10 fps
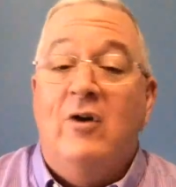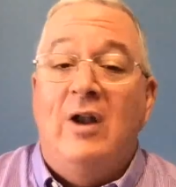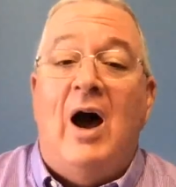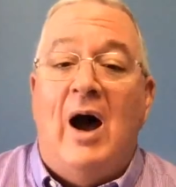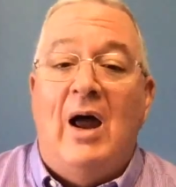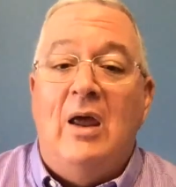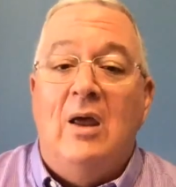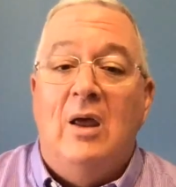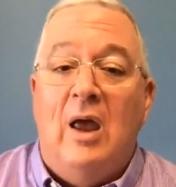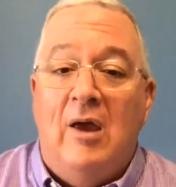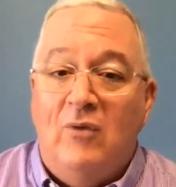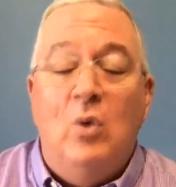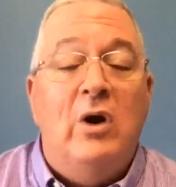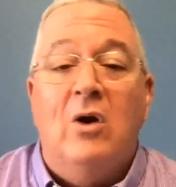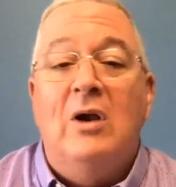die if
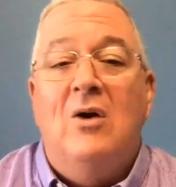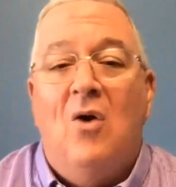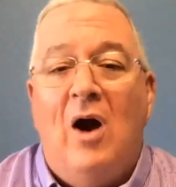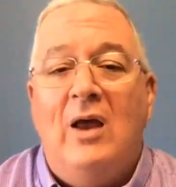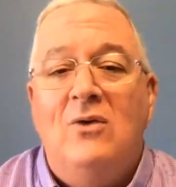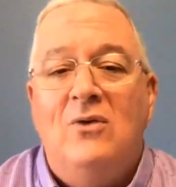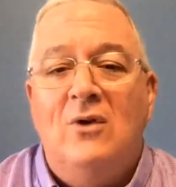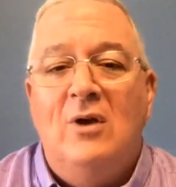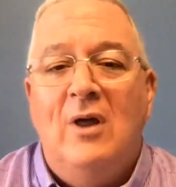we are in Christ.